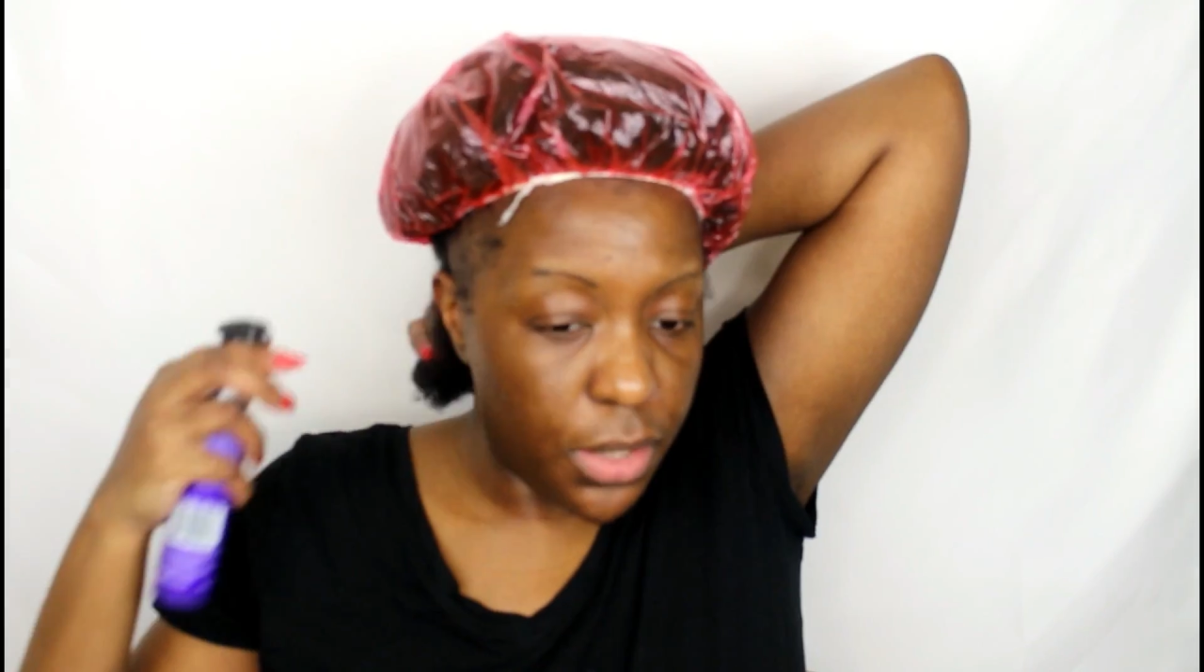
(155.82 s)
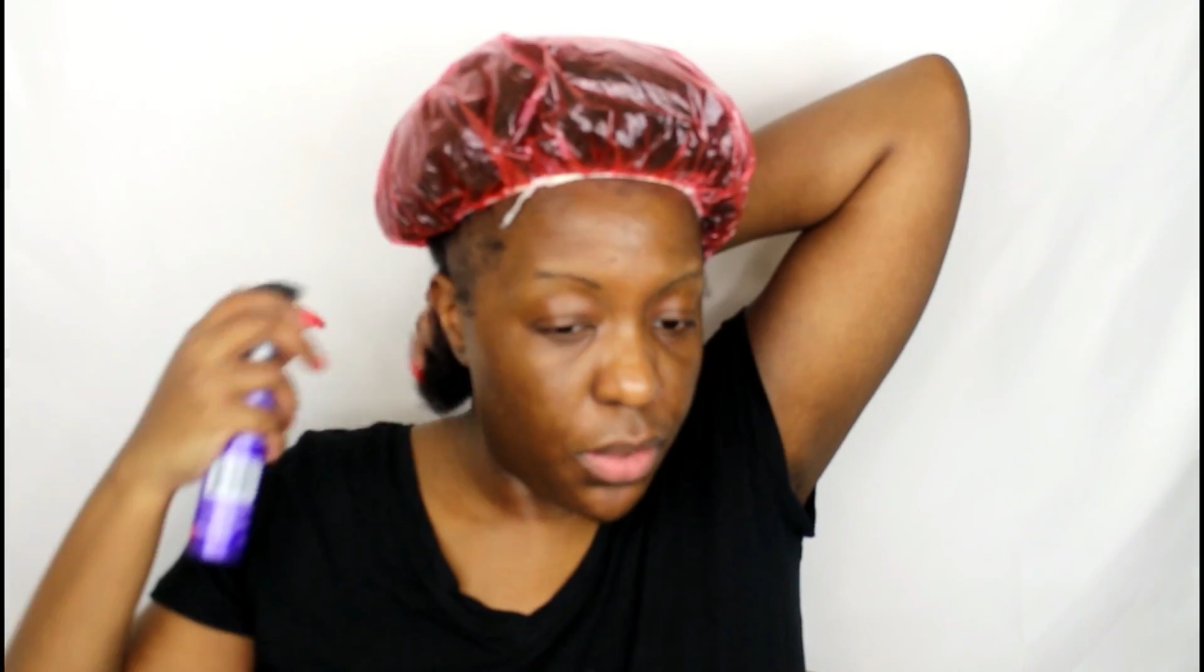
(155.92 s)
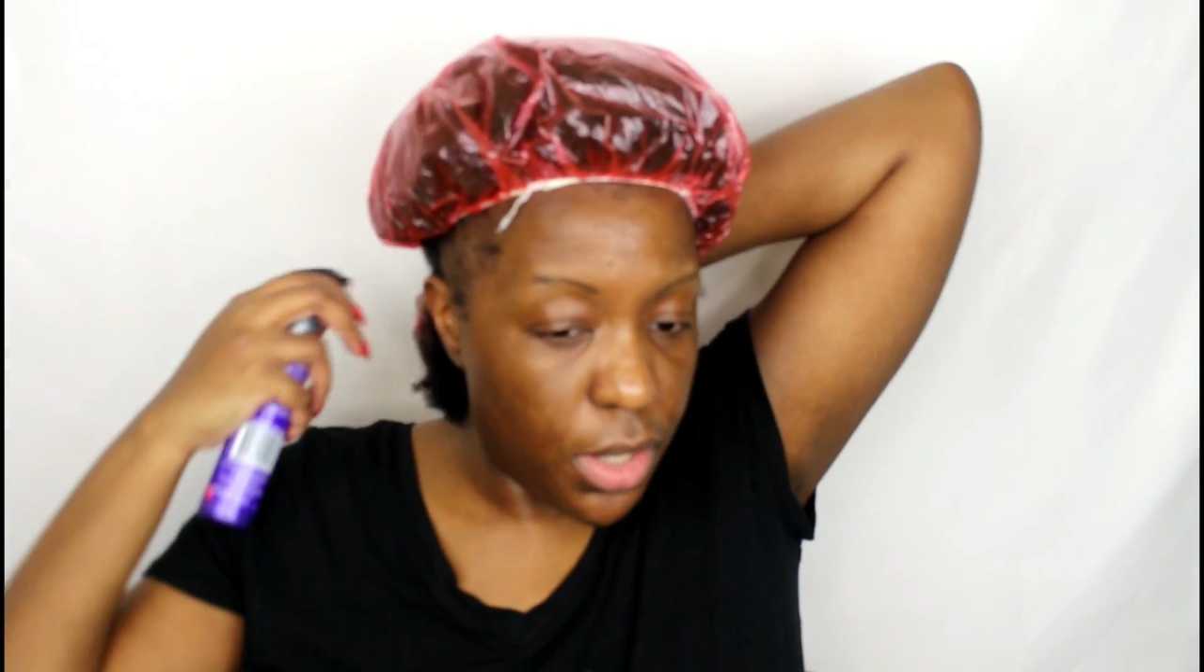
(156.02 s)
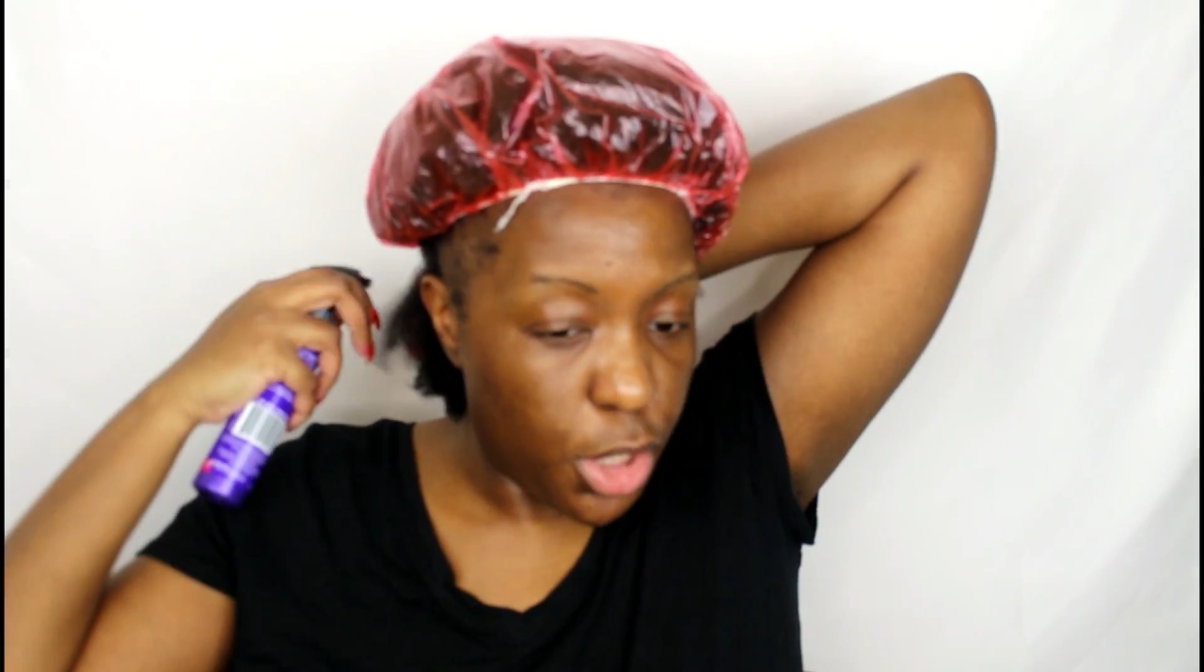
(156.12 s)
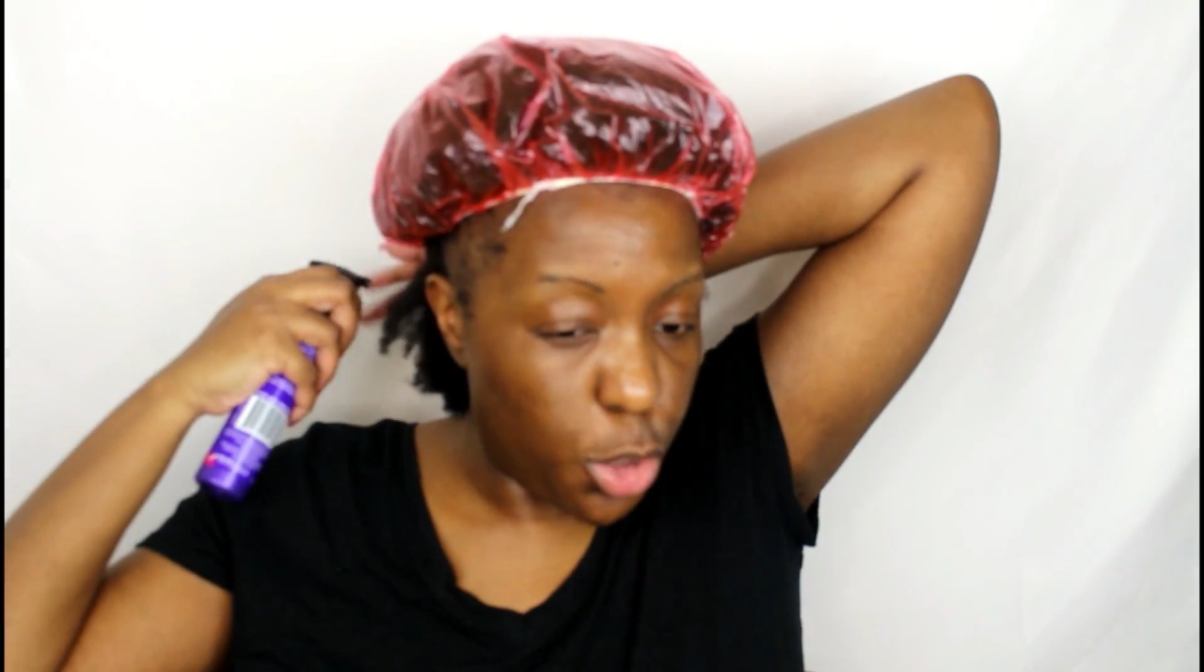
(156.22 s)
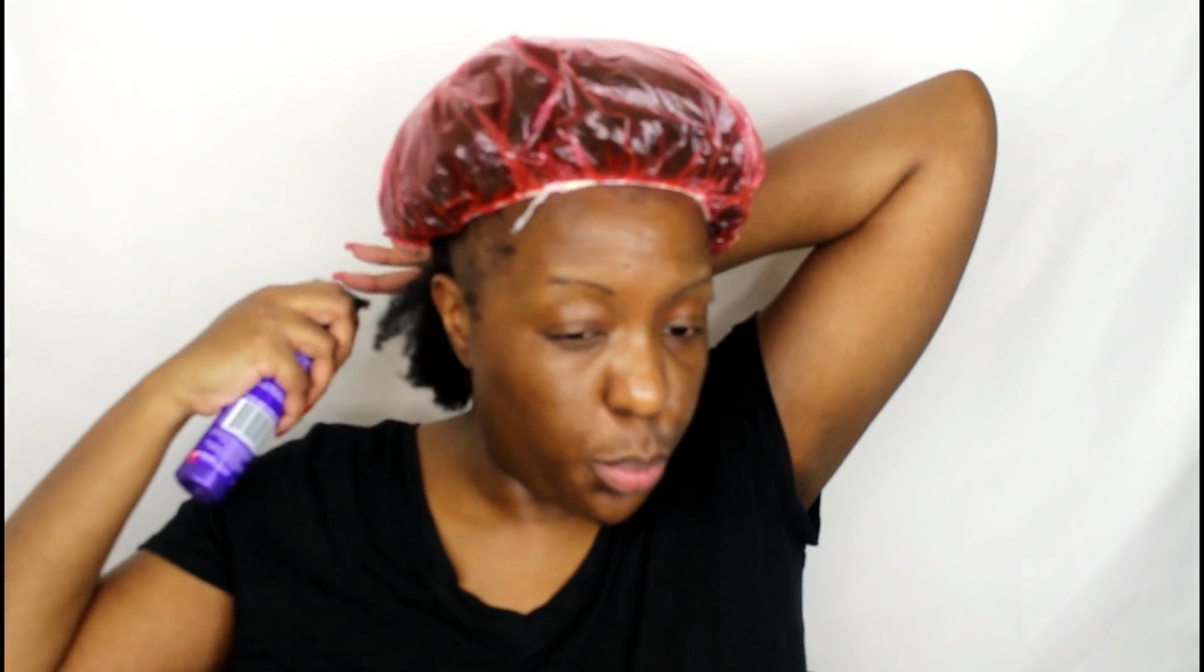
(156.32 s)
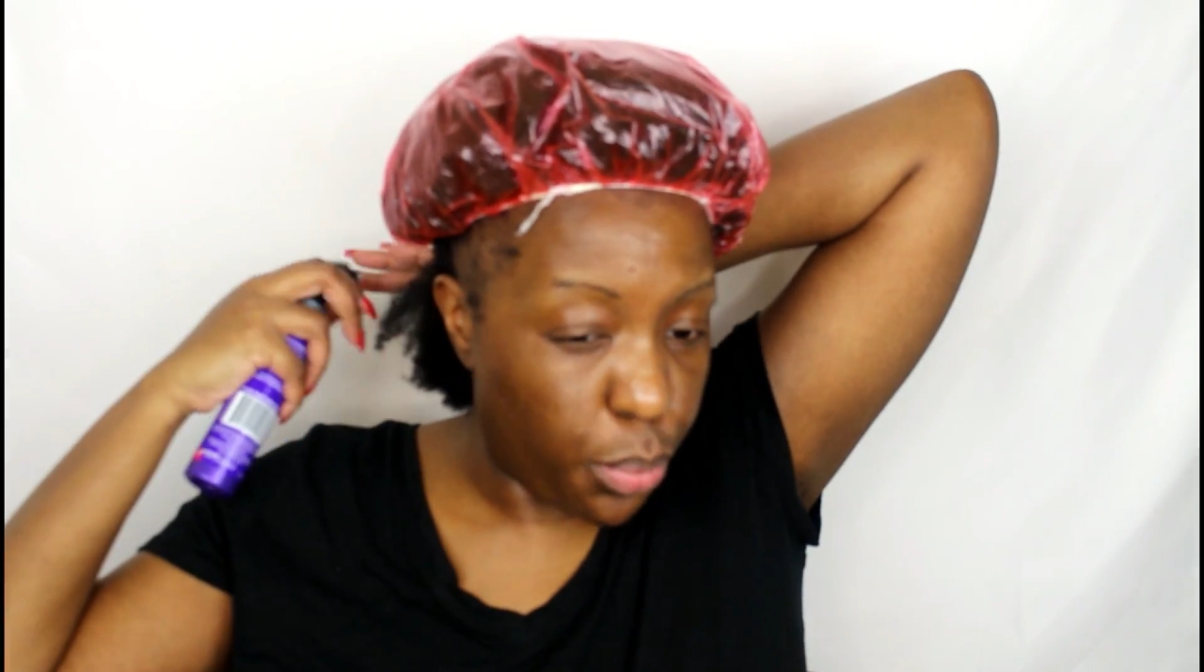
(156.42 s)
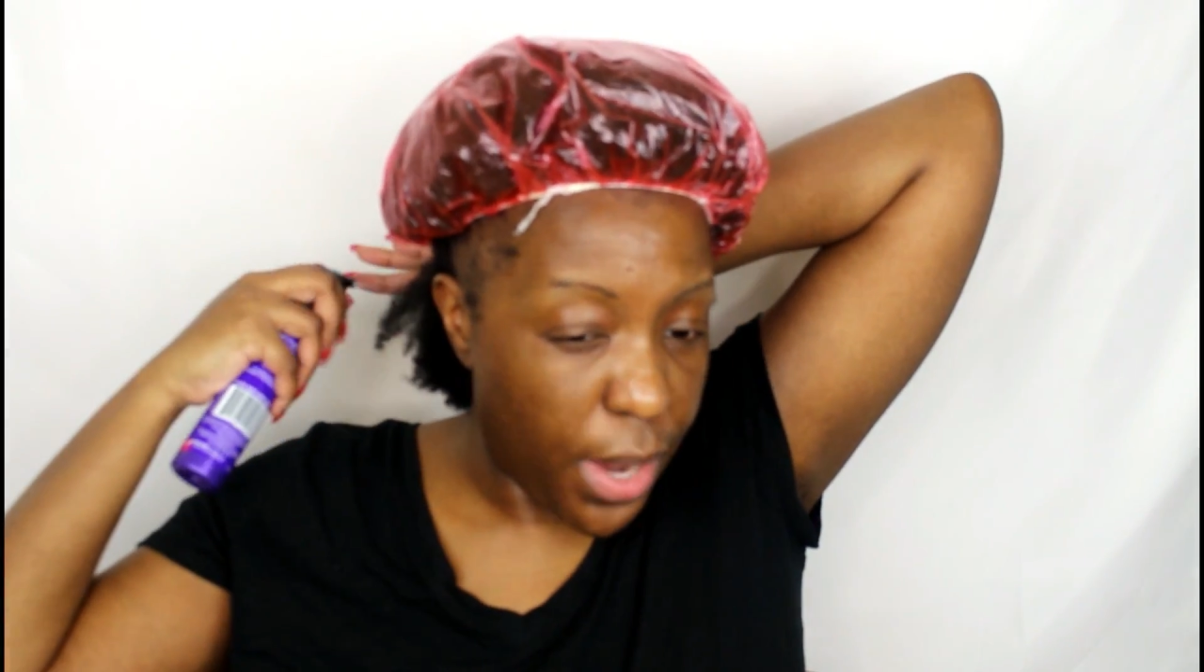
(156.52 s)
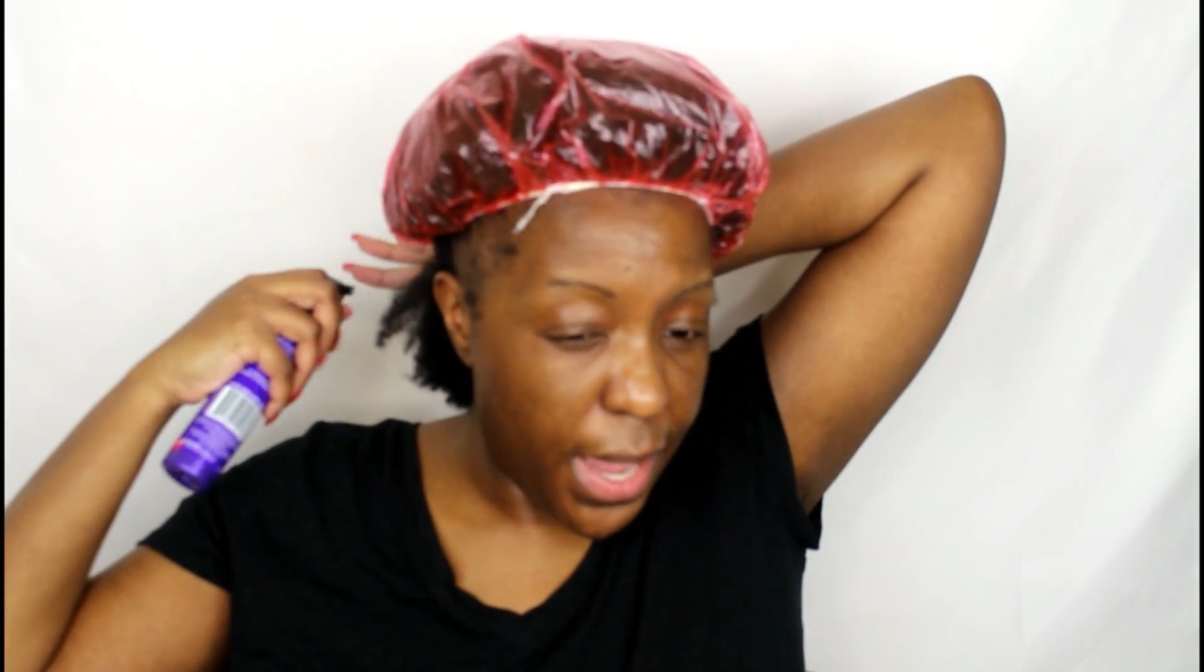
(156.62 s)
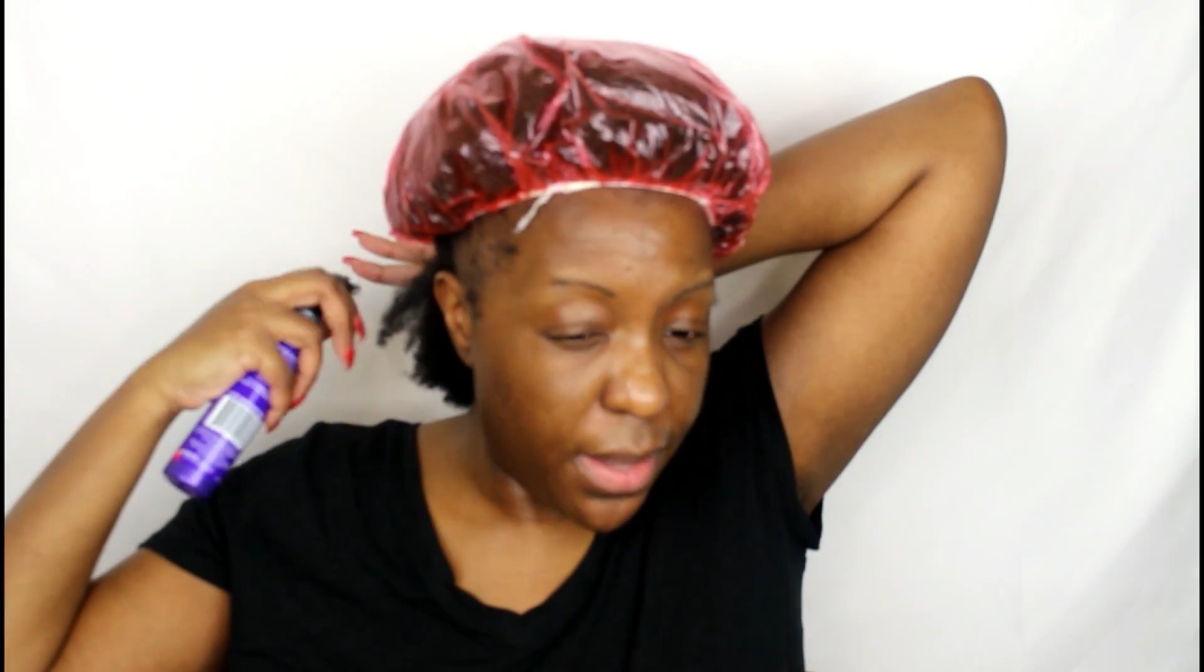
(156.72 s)
just gonna
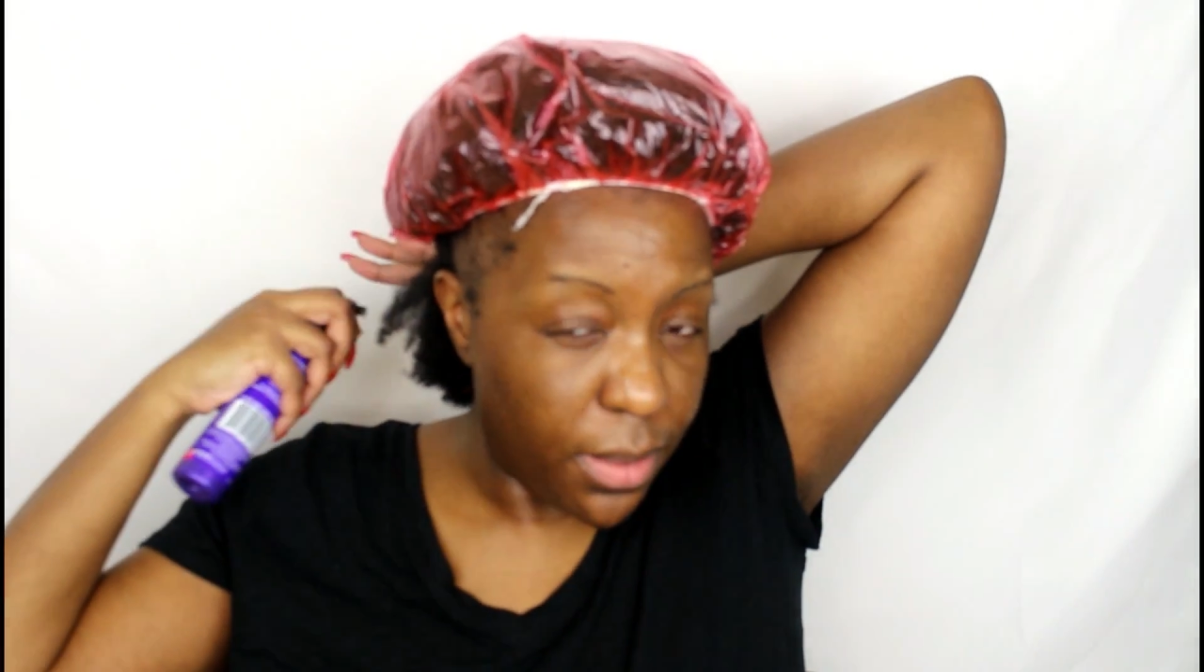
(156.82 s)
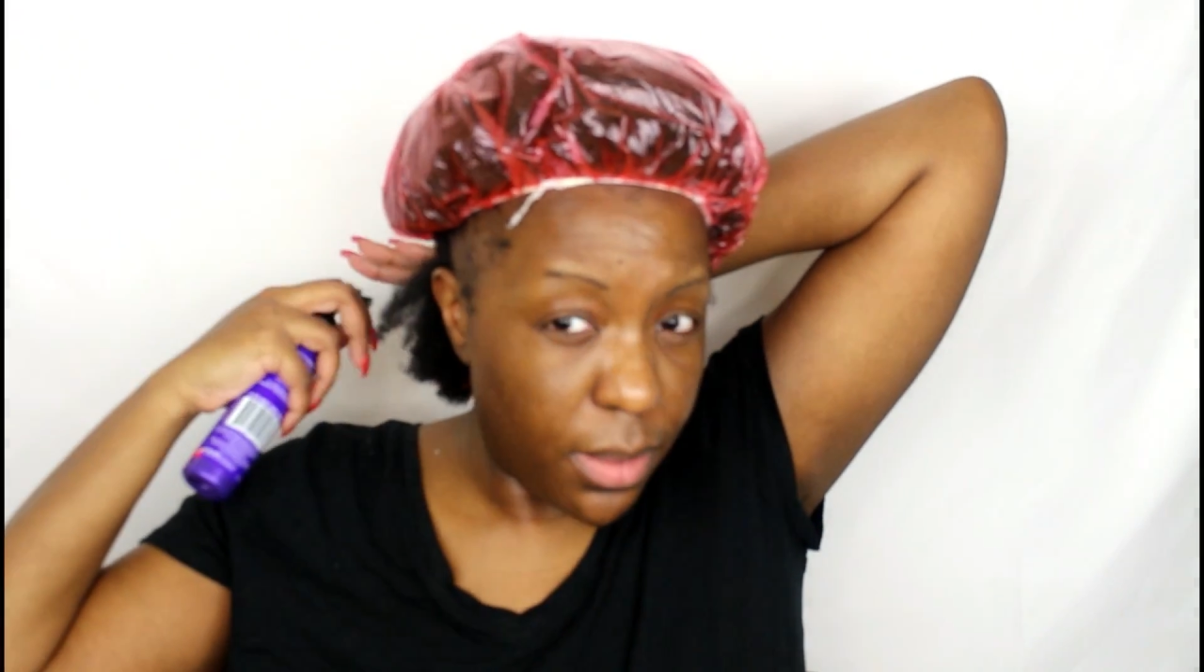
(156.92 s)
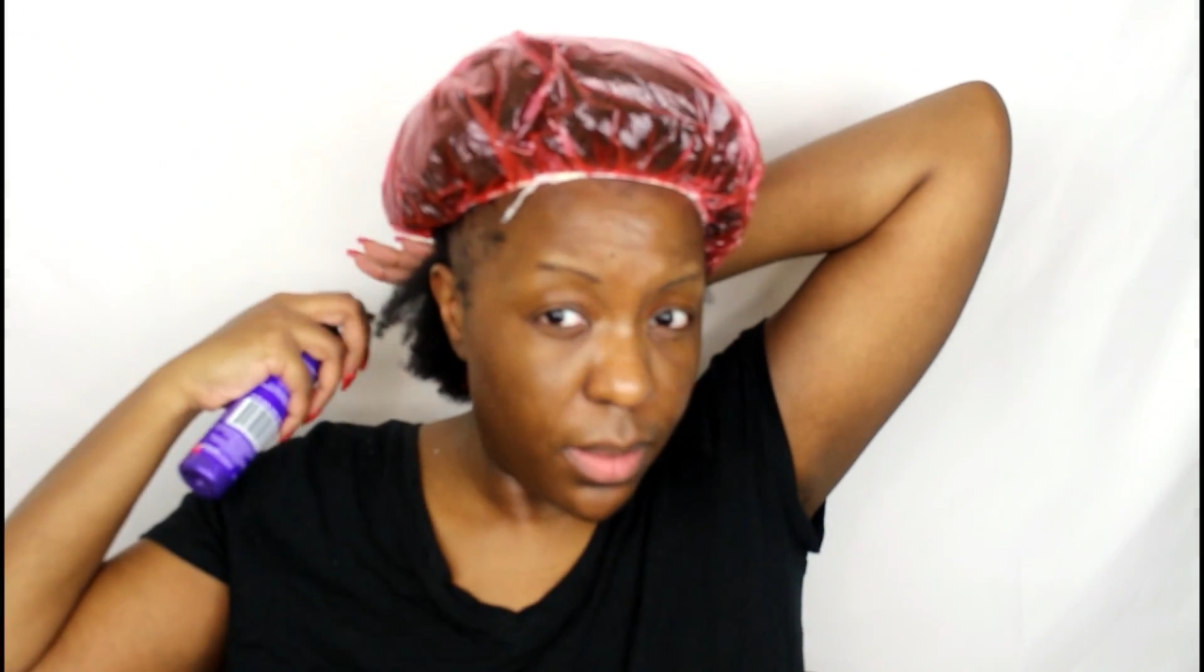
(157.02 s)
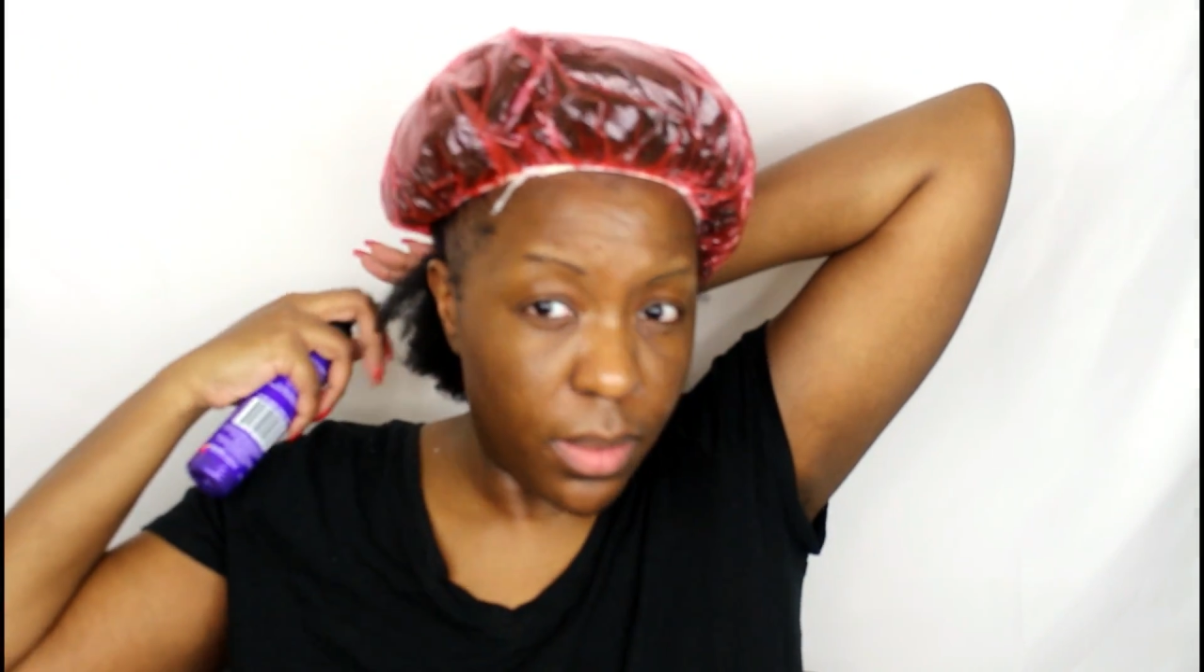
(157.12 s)
spray